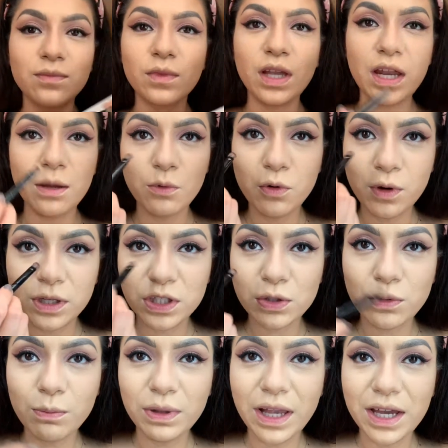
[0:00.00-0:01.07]
and I'm going to
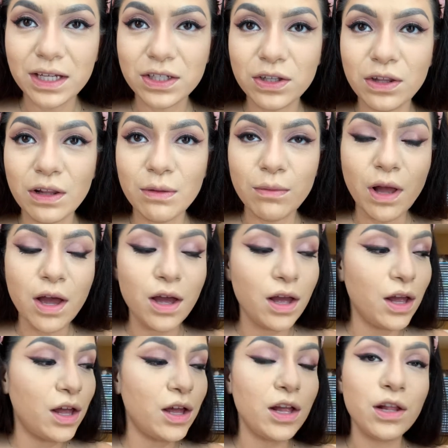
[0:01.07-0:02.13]
apply it to
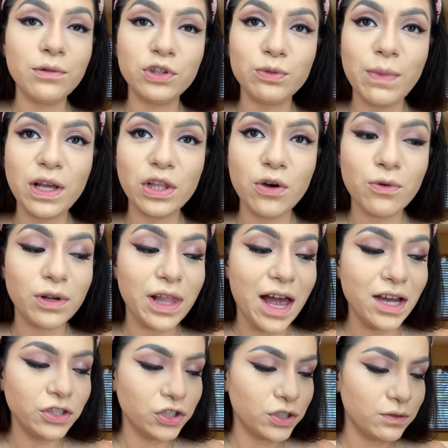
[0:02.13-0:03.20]
the to my lower
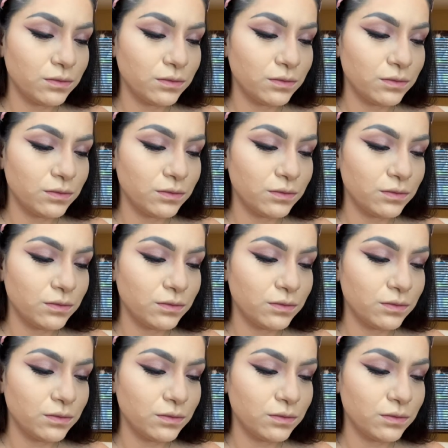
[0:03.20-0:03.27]
lash.